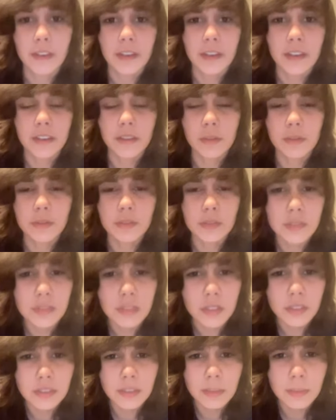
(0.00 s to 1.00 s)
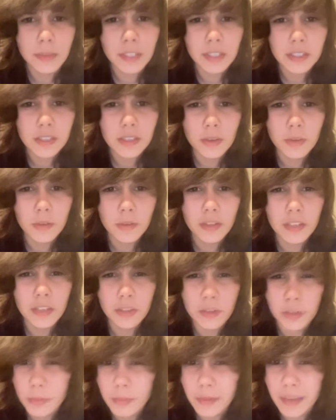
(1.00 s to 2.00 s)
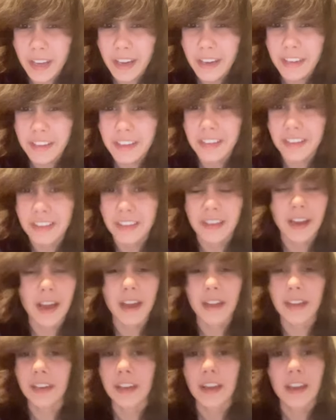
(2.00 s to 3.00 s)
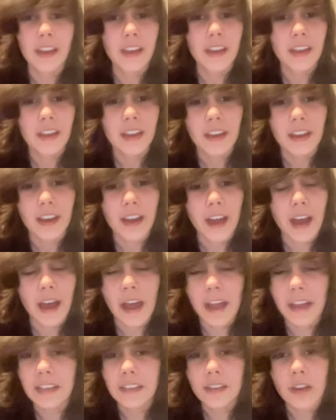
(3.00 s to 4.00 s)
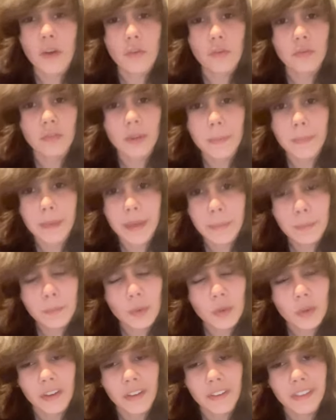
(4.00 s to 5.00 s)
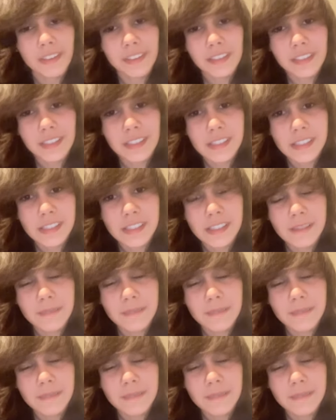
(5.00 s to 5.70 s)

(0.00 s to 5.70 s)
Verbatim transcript: And there was also something to do with the Illuminati. I I don't remember it.